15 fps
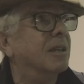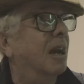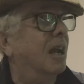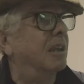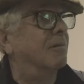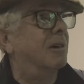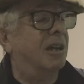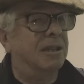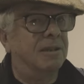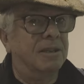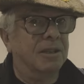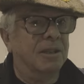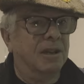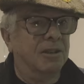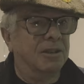Anyway,
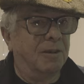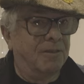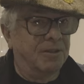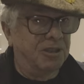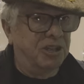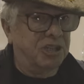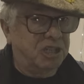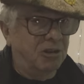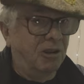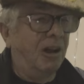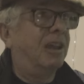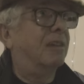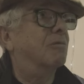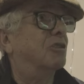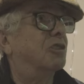the
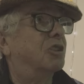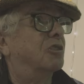strike was